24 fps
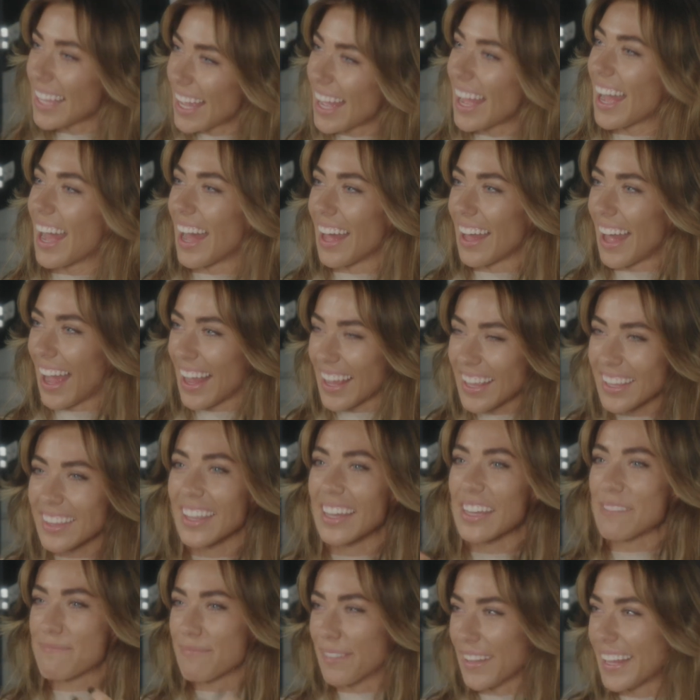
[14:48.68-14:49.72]
Yeah, I can
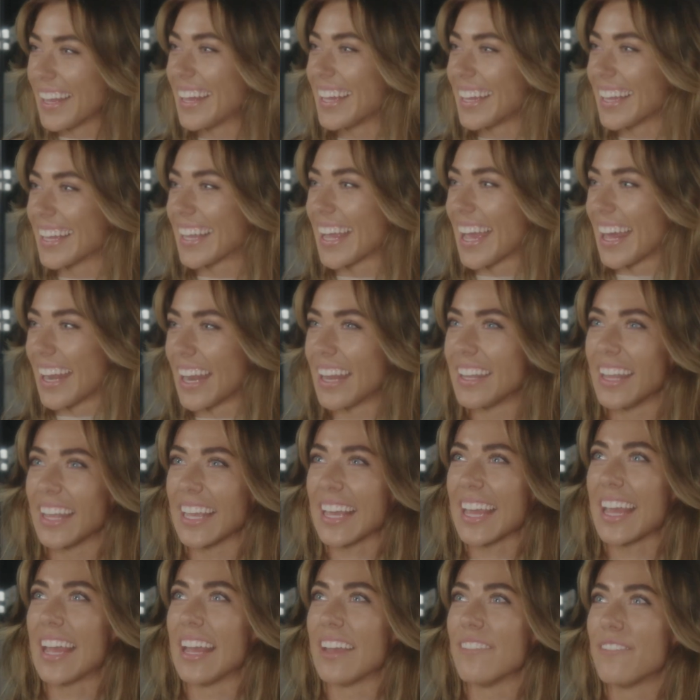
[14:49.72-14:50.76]
like play again, and
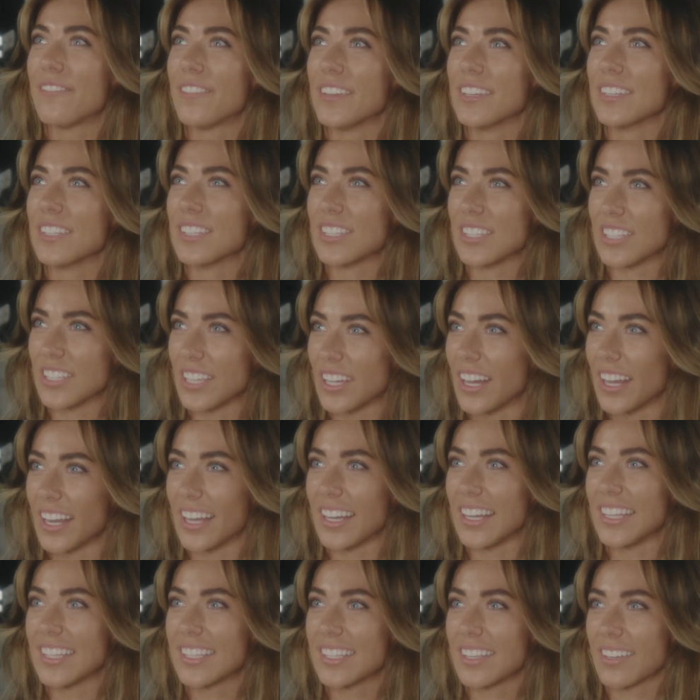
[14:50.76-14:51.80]
like it feels good,
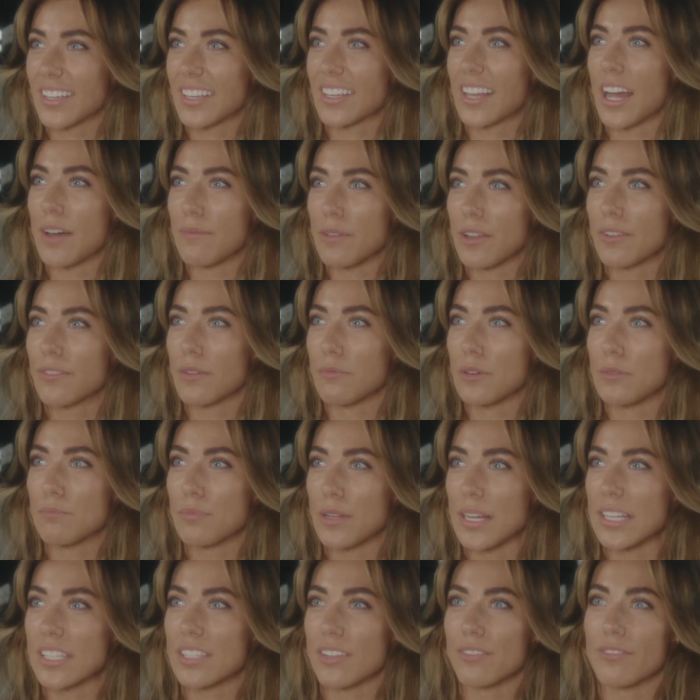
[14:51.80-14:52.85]
and it's coming from a
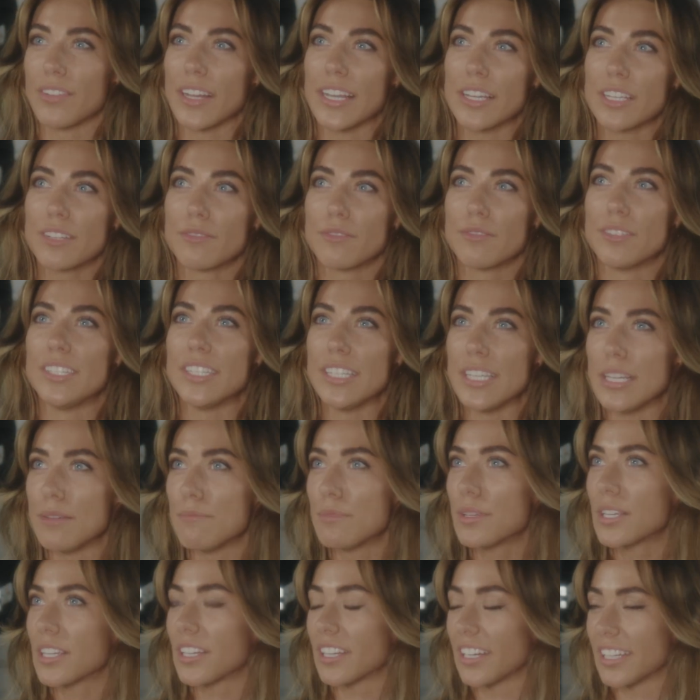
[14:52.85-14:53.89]
place of like
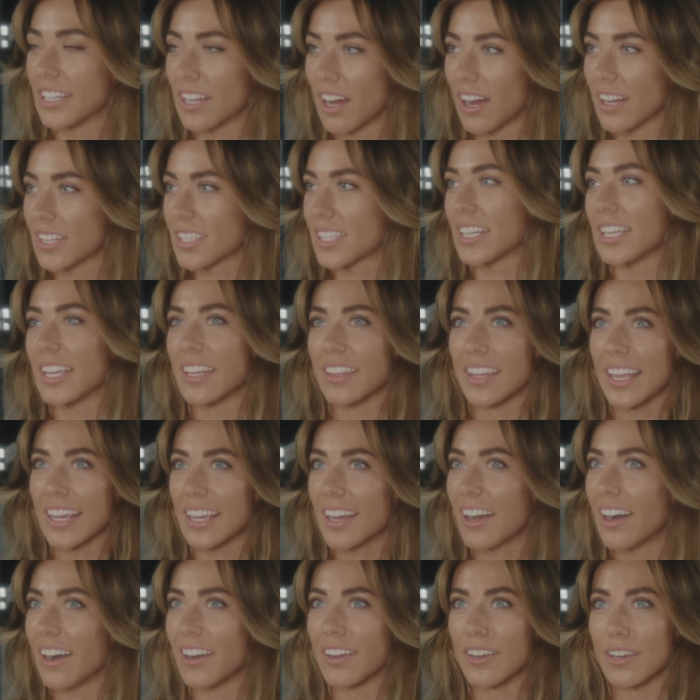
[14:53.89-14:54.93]
deep curiosity and
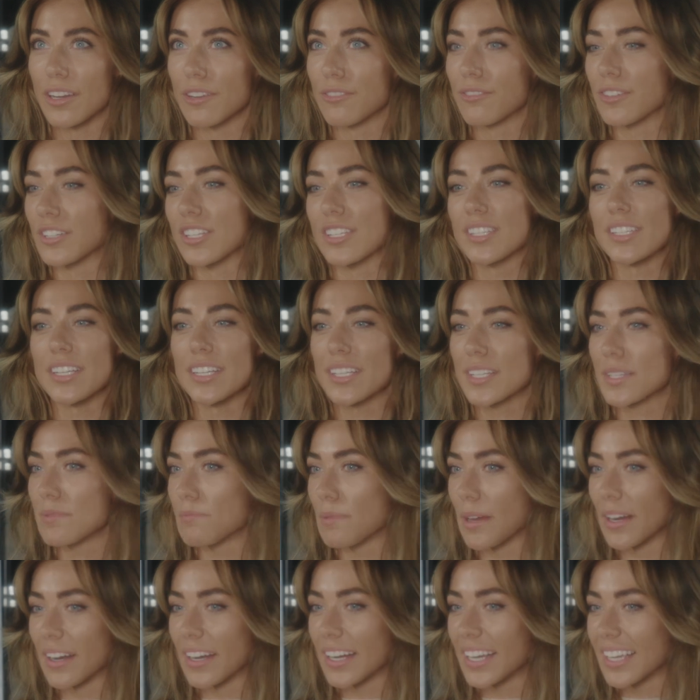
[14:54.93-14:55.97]
like hunger for just
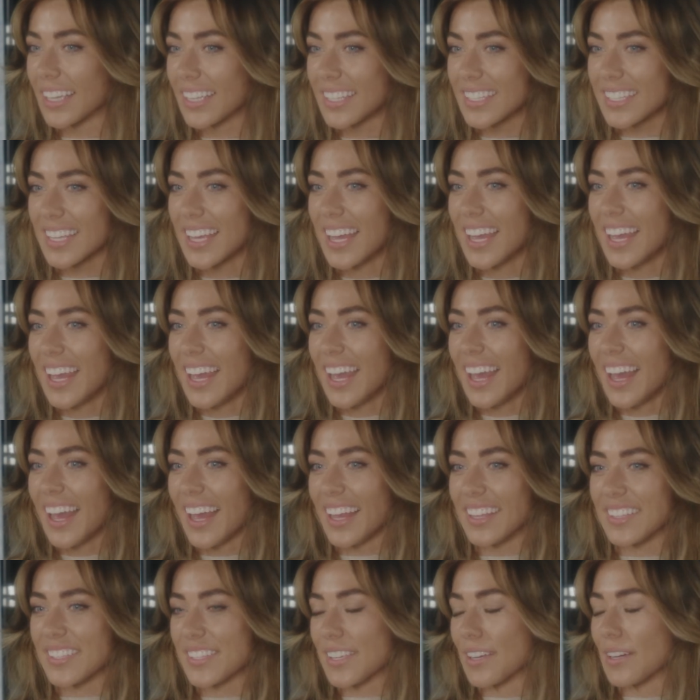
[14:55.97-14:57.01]
experience.
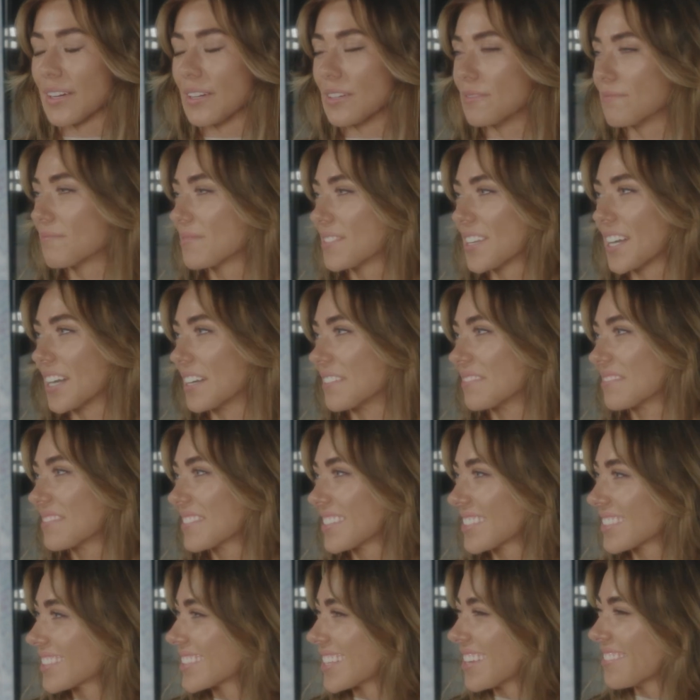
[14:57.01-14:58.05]
And so, yeah.
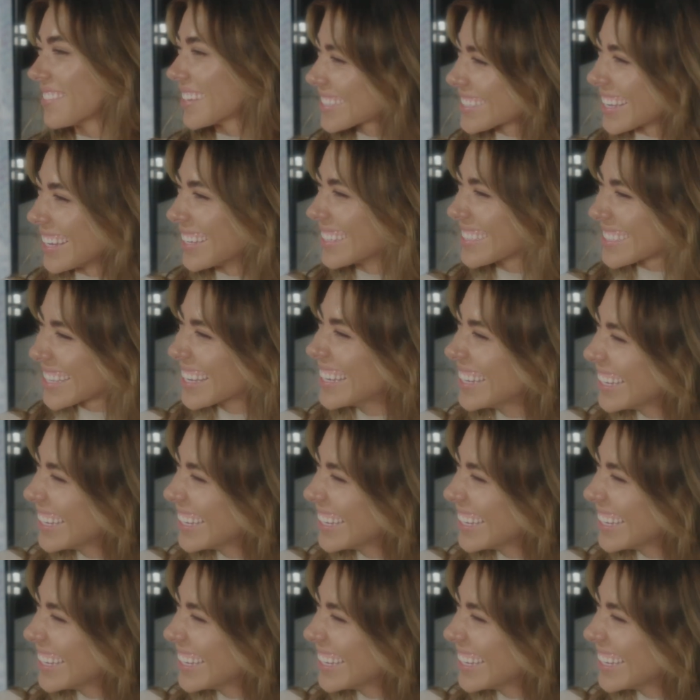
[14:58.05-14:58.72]
Does that make sense?